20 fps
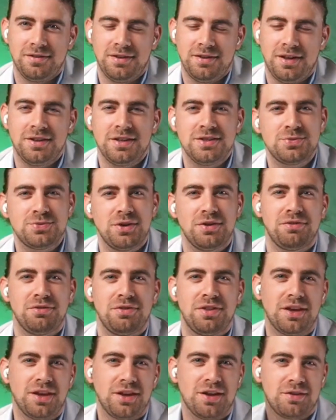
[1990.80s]
And this way of
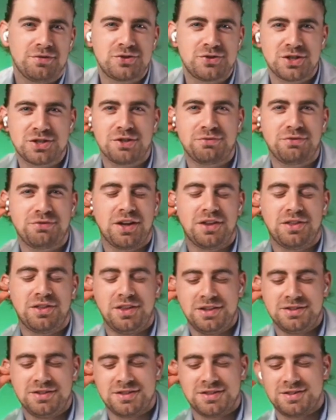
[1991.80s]
thinking of justifying
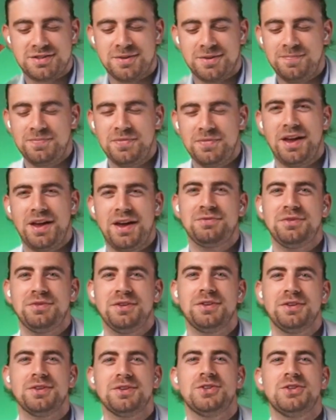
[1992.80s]
things I
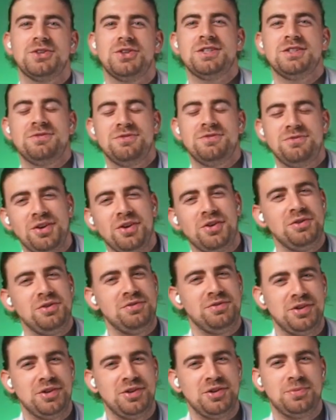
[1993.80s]
feel is very,
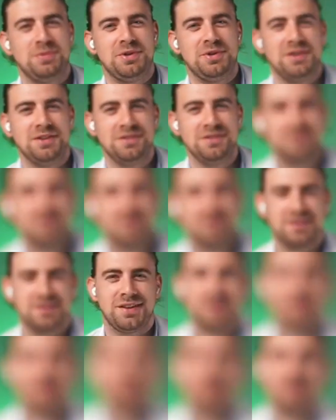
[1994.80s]
very European.
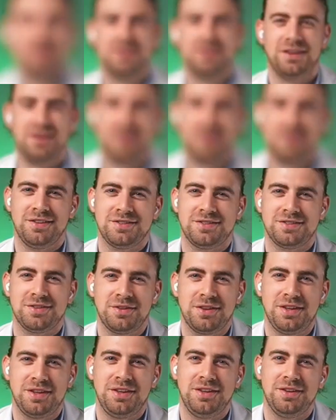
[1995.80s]
I think some
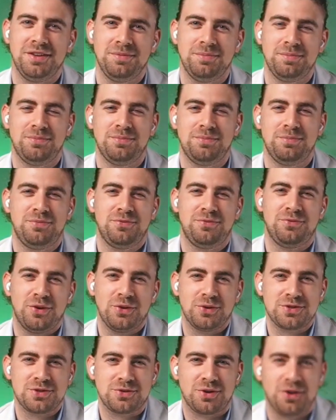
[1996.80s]
of the
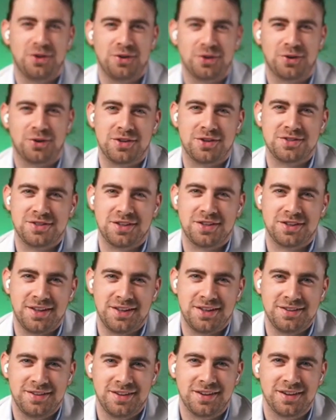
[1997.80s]
folks are across the
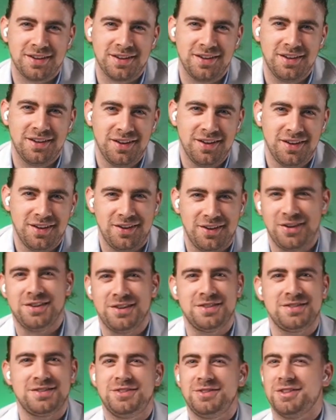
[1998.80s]
Atlantic are
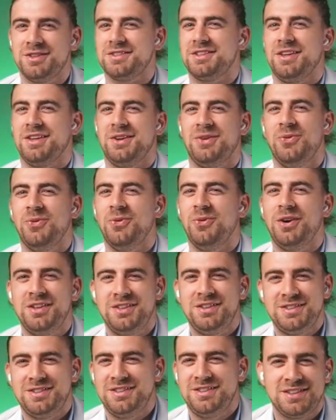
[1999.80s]
listening to us like, what
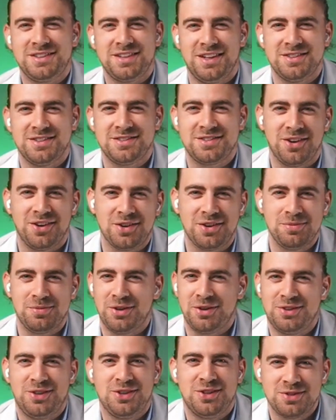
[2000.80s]
is these guys talking
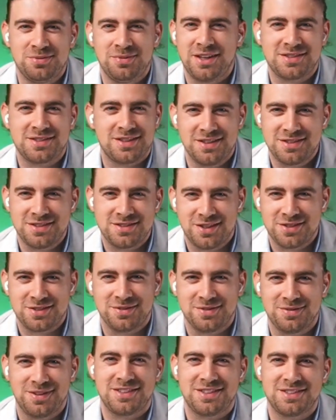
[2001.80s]
about? Doesn't make sense,
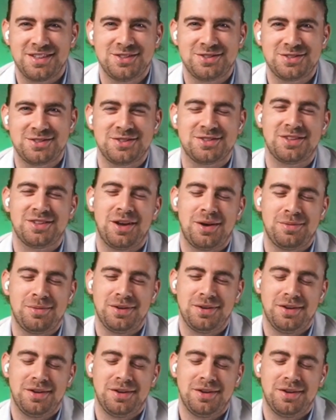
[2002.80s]
to stop.